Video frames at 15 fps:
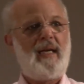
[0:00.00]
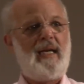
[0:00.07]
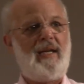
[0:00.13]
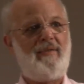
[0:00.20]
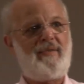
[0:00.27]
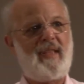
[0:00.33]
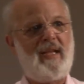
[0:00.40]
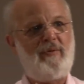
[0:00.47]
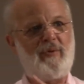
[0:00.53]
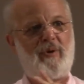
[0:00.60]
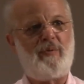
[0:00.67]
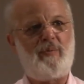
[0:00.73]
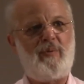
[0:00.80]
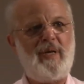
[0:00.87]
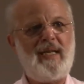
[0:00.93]
If they
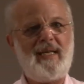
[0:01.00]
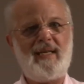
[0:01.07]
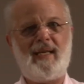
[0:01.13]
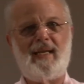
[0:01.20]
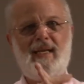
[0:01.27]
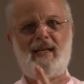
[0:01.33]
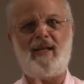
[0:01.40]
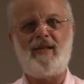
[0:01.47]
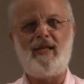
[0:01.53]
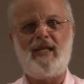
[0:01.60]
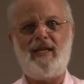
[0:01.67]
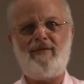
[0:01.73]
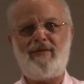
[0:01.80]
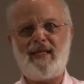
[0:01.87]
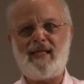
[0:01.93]
were written in a
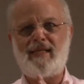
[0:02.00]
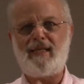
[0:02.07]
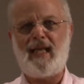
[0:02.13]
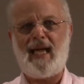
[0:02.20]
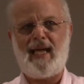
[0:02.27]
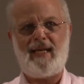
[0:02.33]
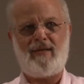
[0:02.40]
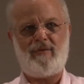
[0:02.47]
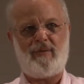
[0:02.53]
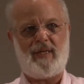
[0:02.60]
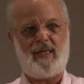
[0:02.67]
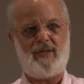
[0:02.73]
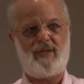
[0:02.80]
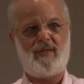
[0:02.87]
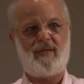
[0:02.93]
living
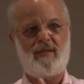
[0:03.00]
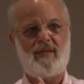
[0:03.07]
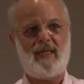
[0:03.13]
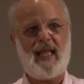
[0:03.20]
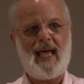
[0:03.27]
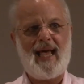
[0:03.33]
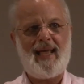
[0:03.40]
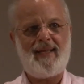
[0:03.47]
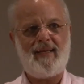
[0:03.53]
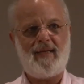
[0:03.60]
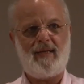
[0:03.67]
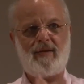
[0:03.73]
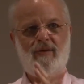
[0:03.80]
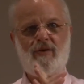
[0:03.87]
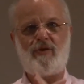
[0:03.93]
language,
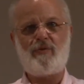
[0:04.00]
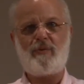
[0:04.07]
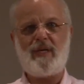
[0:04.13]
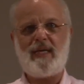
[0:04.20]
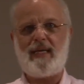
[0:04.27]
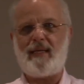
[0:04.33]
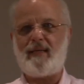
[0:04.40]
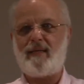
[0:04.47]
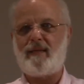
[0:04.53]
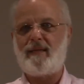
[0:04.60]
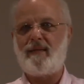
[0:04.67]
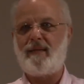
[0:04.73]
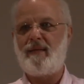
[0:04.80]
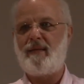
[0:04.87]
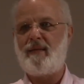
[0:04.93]
Latin, Greek,
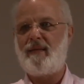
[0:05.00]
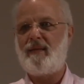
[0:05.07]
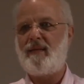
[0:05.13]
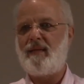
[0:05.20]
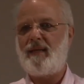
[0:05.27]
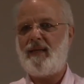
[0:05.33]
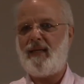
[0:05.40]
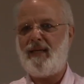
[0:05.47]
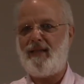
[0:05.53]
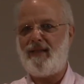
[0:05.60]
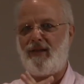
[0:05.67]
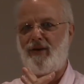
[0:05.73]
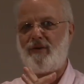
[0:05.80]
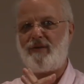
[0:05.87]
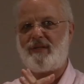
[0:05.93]
in
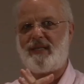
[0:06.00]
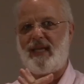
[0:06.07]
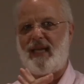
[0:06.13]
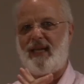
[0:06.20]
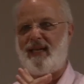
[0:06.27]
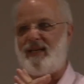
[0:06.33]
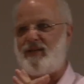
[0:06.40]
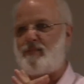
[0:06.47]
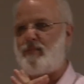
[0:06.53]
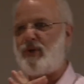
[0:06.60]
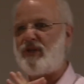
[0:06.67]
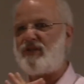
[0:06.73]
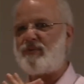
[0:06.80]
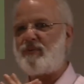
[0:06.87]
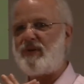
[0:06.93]
those days,
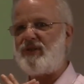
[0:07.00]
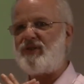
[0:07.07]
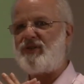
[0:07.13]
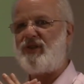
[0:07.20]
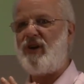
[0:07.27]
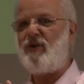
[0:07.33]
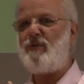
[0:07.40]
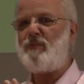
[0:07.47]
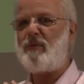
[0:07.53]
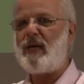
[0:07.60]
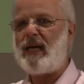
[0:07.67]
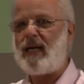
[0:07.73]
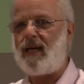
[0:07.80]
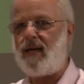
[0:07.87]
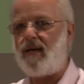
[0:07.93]
books were so
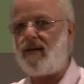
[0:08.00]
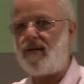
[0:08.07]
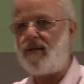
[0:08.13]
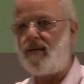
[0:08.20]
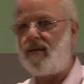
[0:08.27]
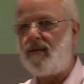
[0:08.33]
rare,